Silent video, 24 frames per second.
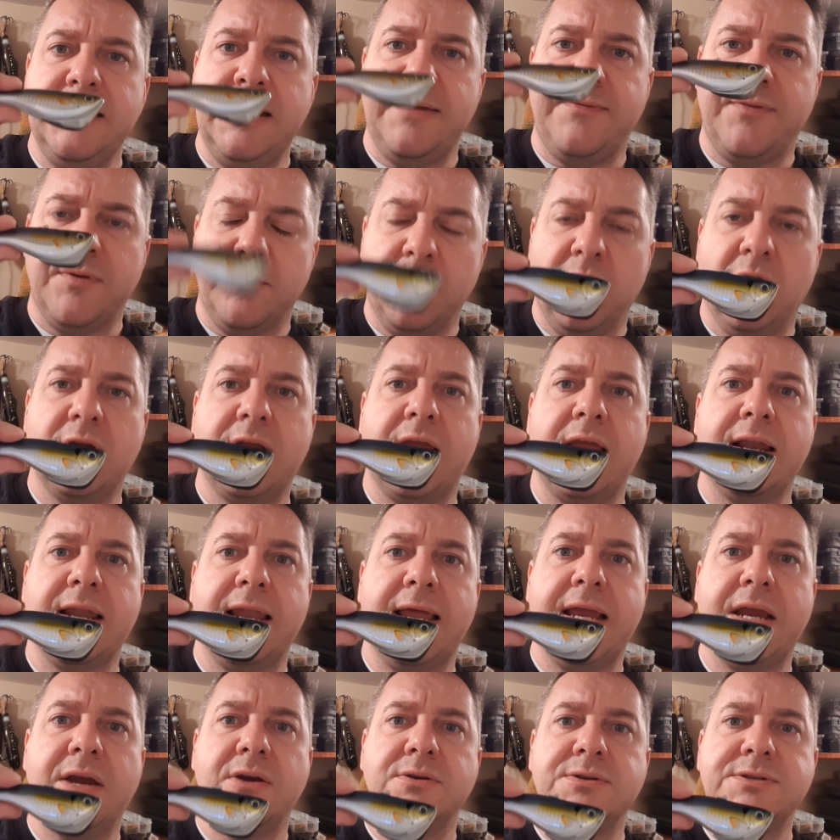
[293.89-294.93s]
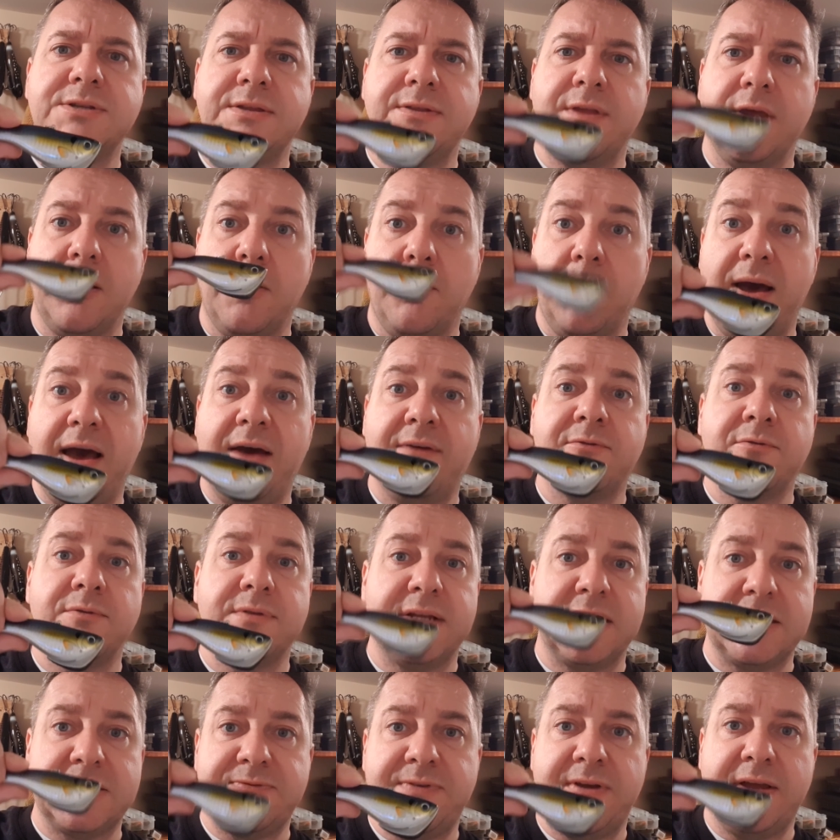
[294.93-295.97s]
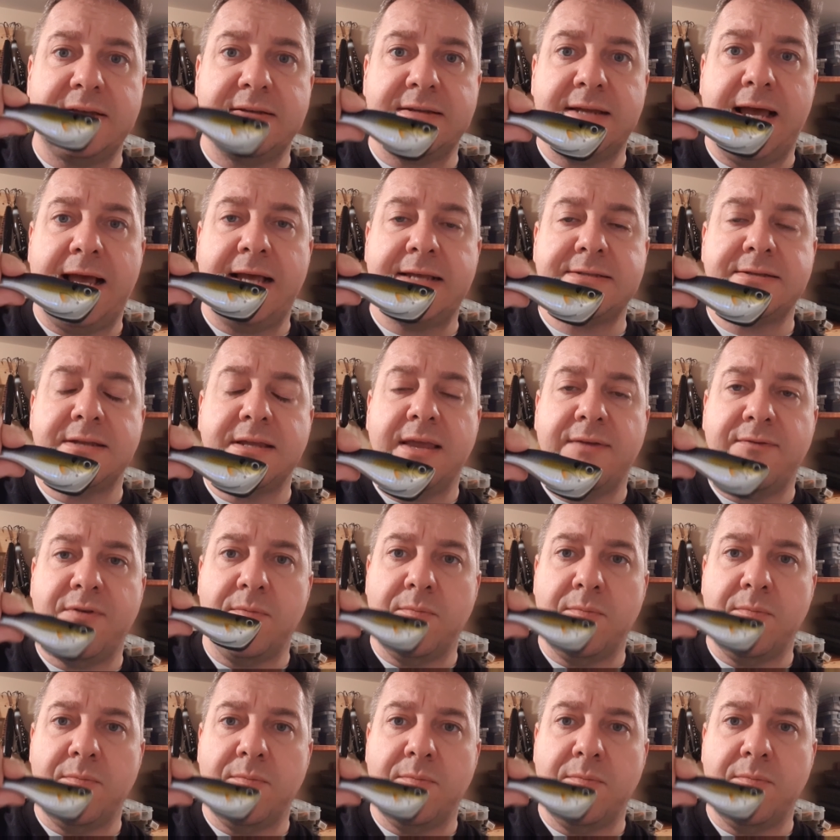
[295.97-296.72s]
If you're marking Lakers and they go after it, that's fantastic.